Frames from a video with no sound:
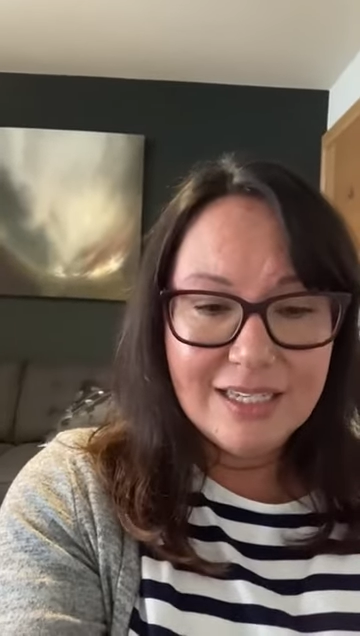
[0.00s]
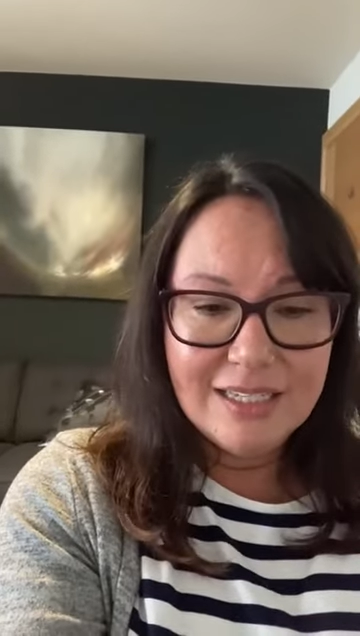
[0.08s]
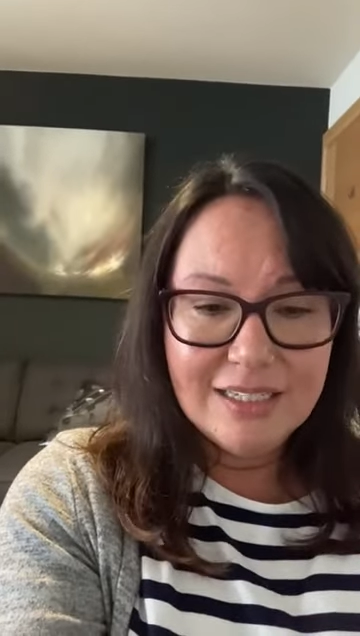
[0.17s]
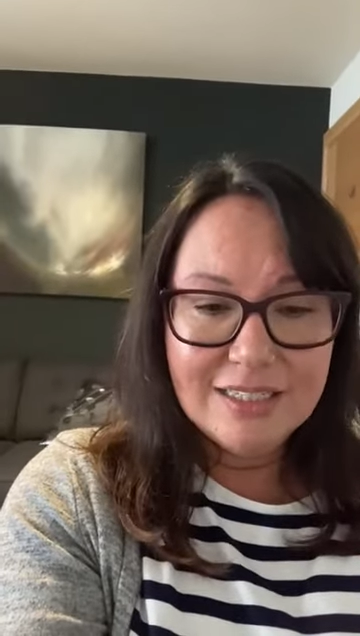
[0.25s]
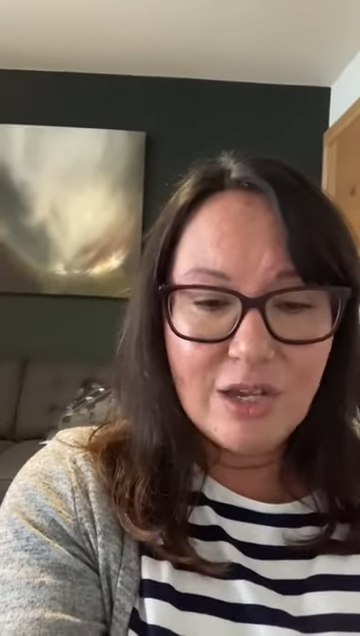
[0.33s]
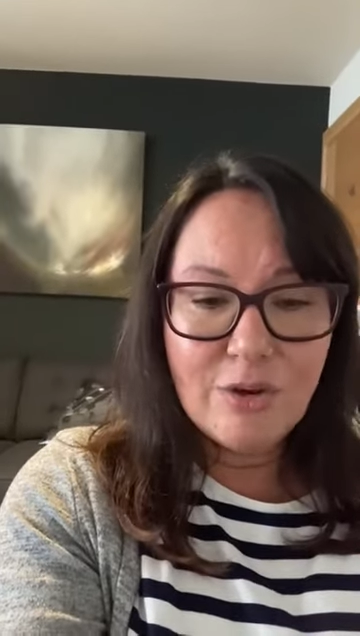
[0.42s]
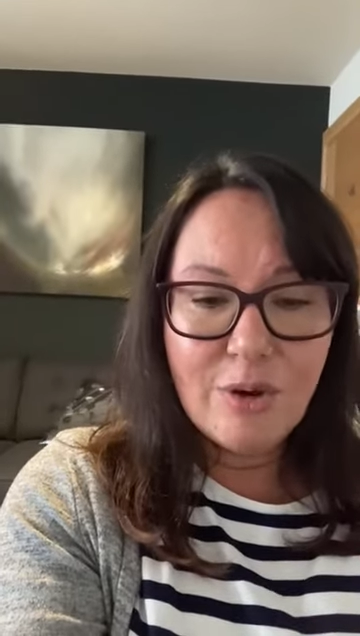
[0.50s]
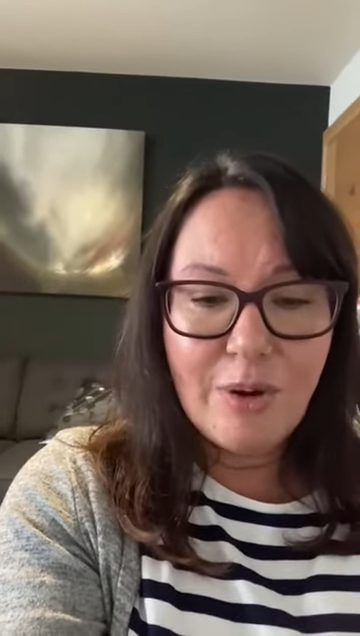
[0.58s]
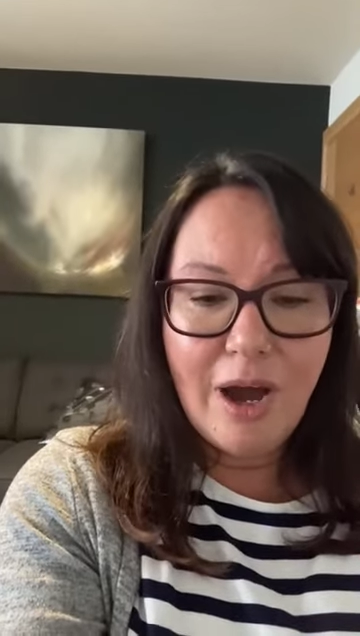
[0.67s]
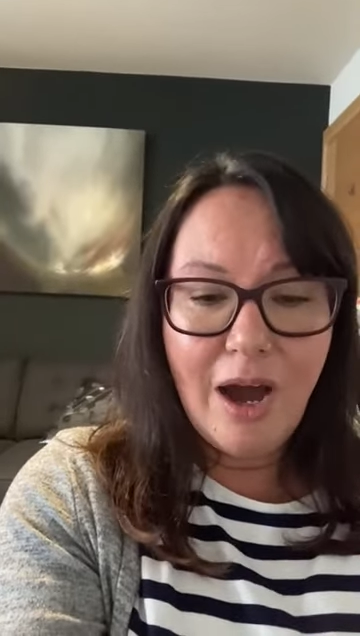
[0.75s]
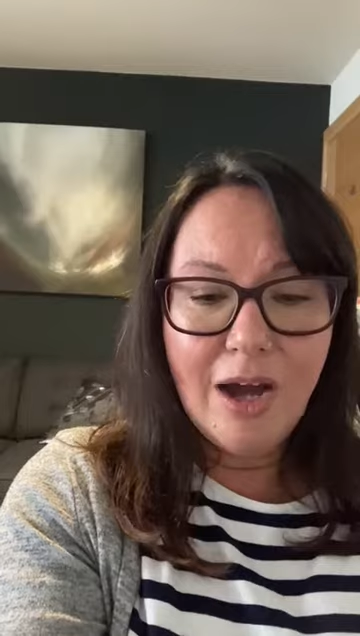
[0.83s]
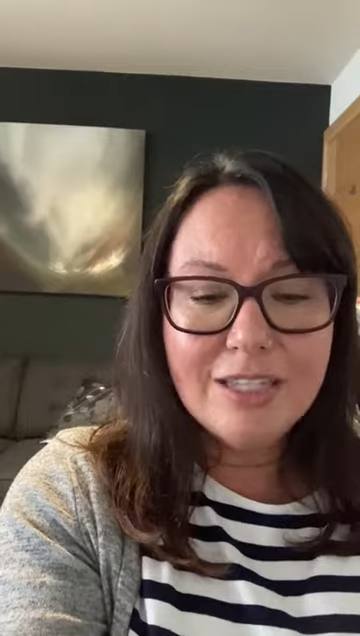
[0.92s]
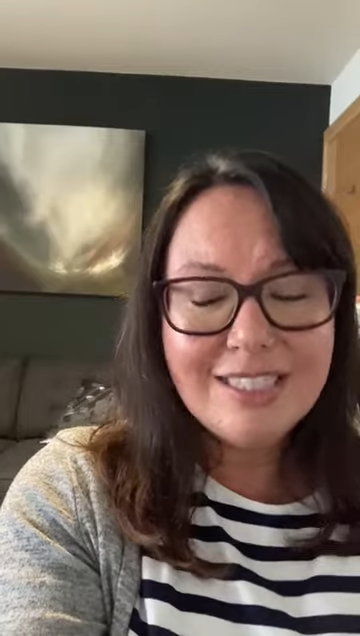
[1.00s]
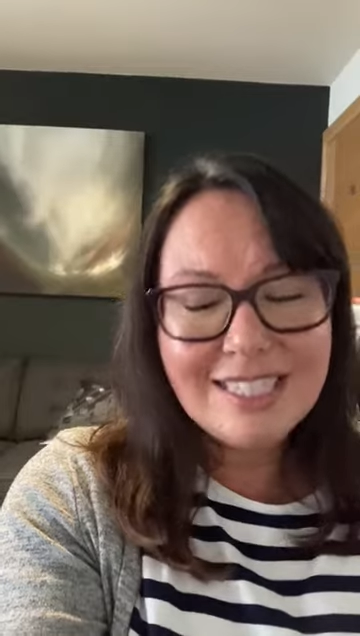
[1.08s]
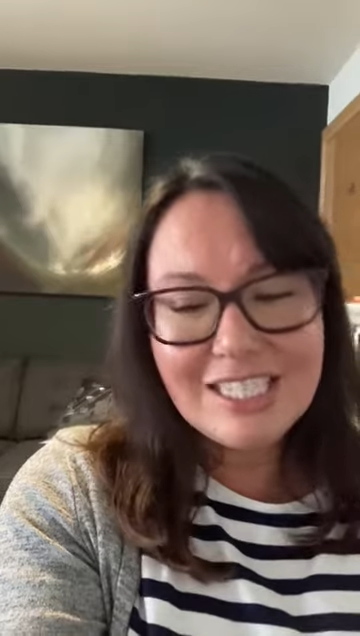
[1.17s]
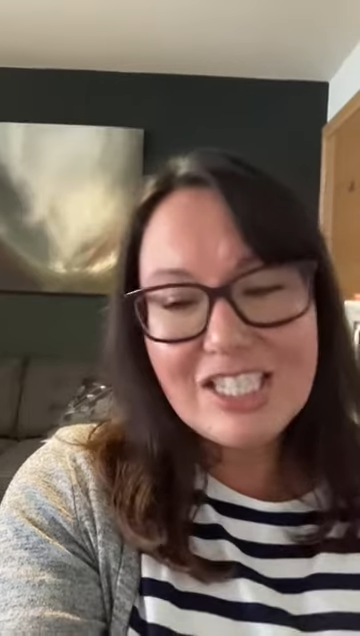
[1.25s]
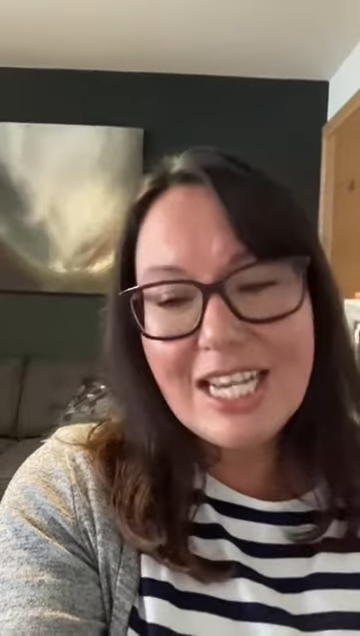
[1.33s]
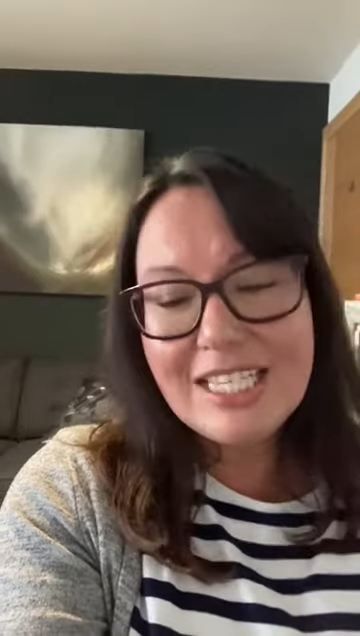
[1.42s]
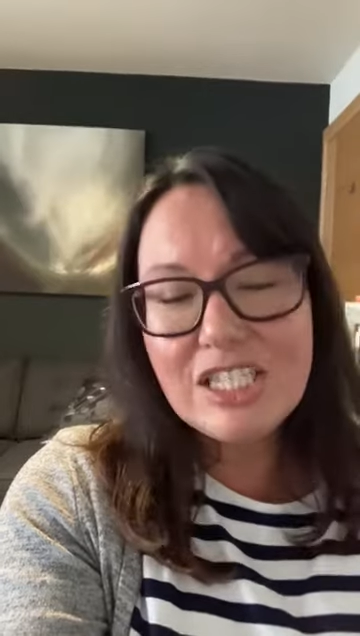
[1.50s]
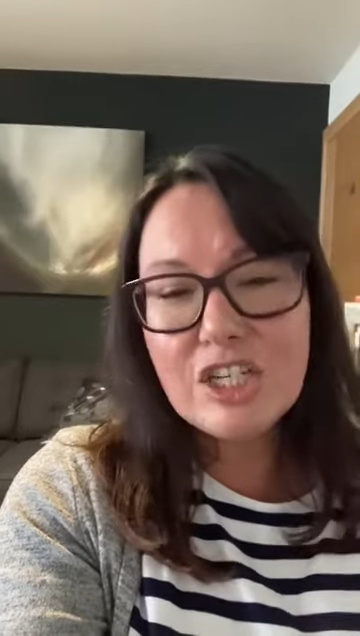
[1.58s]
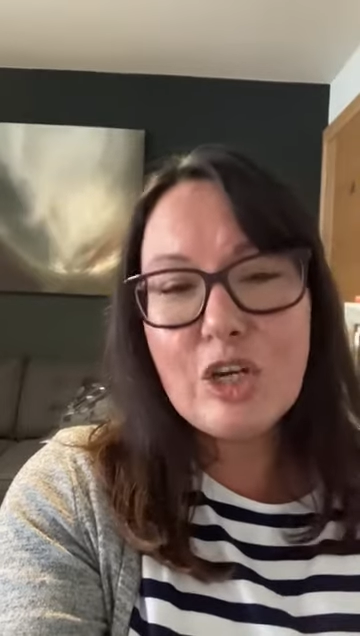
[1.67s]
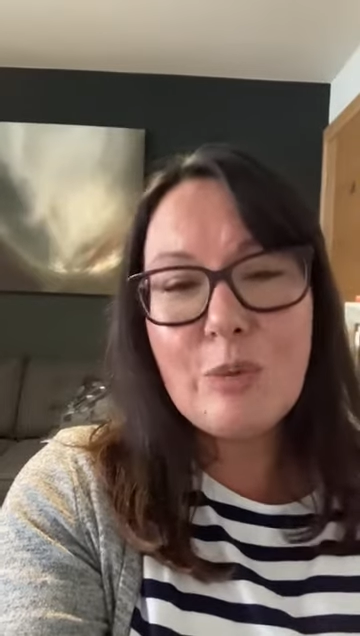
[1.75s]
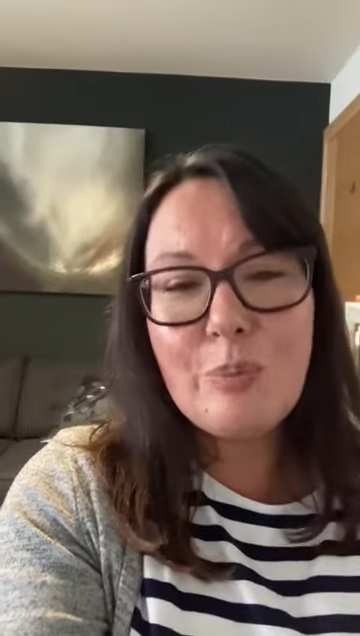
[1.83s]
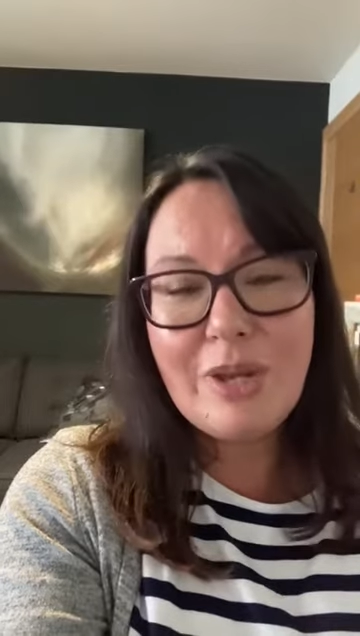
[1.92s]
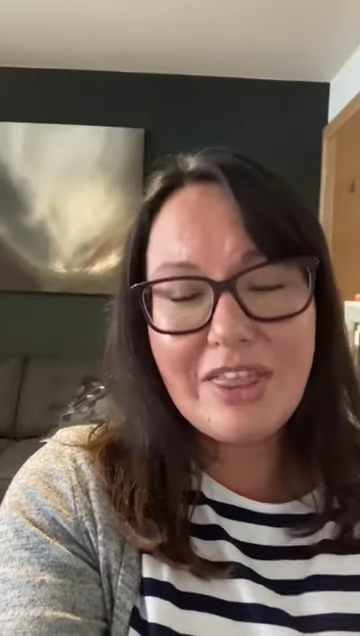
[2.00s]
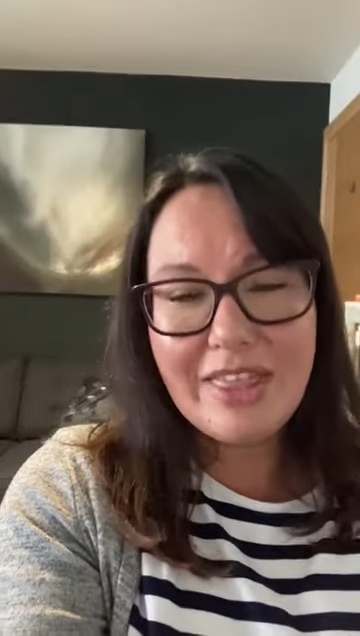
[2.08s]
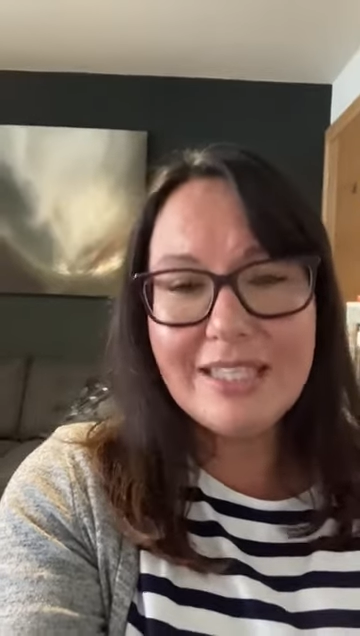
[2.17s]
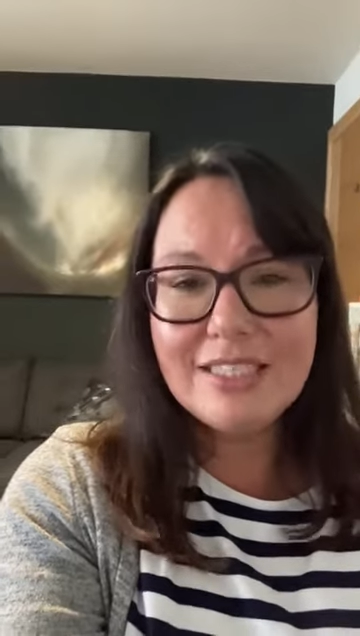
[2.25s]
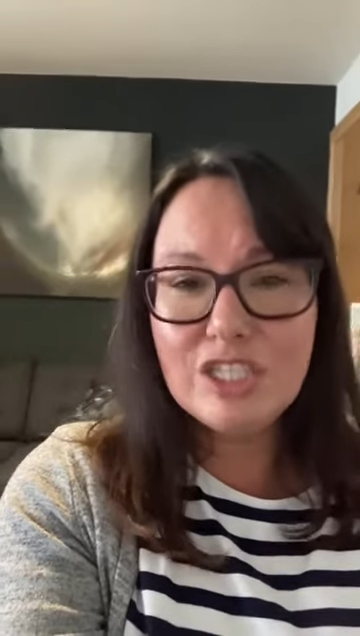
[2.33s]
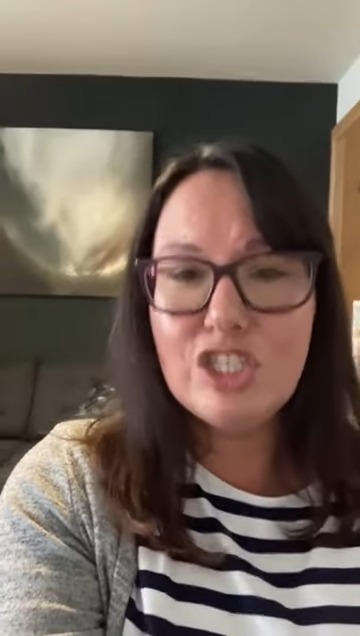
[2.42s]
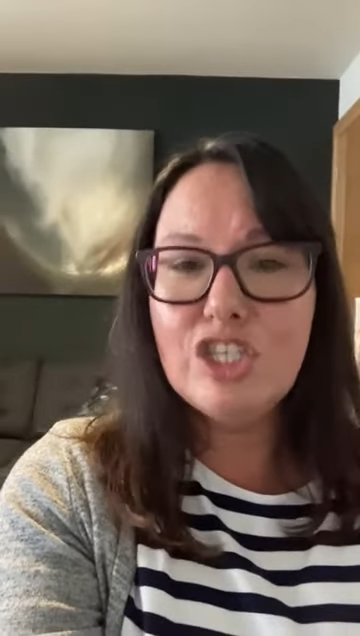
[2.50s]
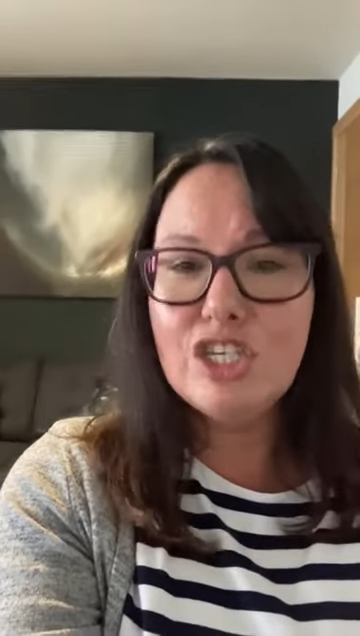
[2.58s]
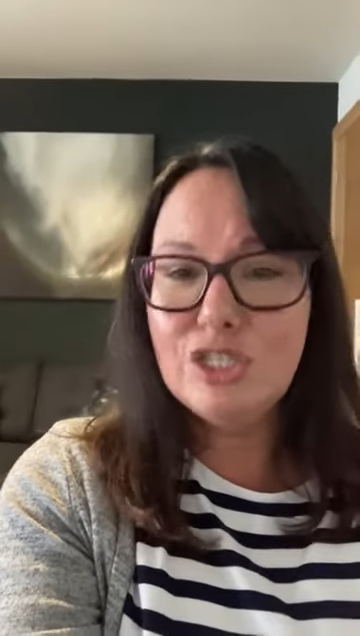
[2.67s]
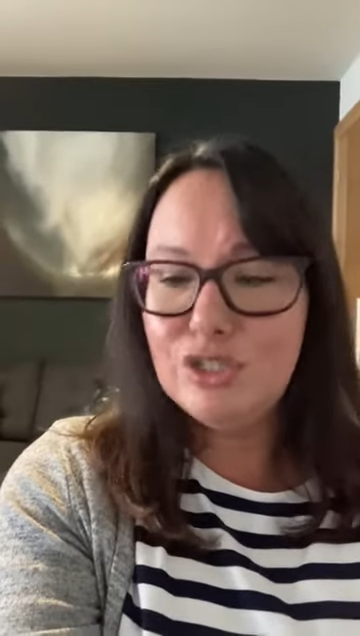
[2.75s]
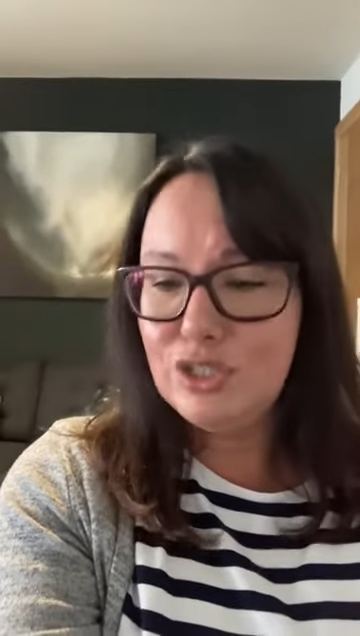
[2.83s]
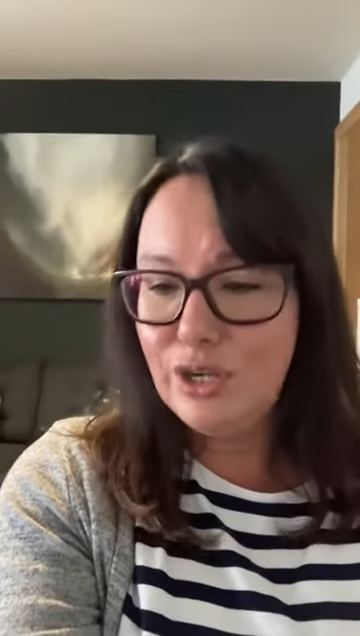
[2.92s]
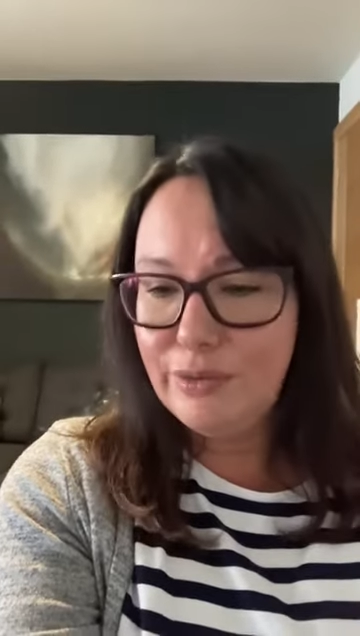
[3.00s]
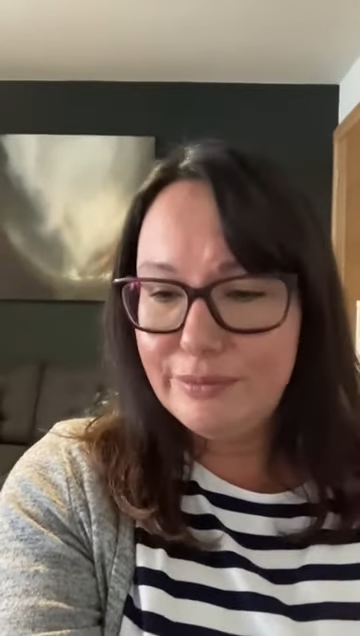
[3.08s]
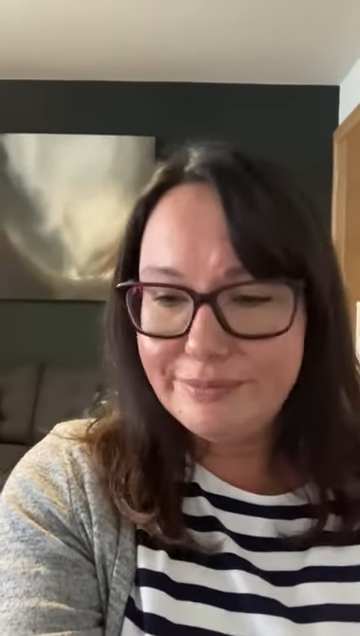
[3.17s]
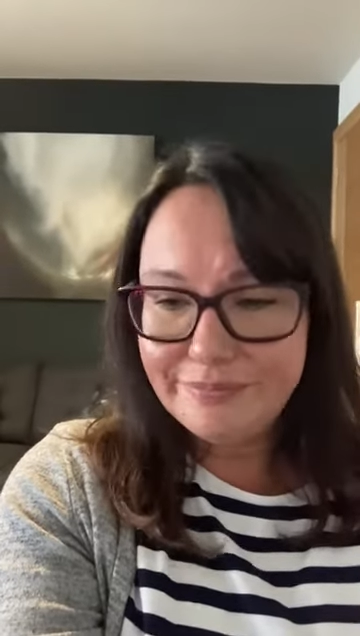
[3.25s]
So I'd suggest a couple of things that you can do.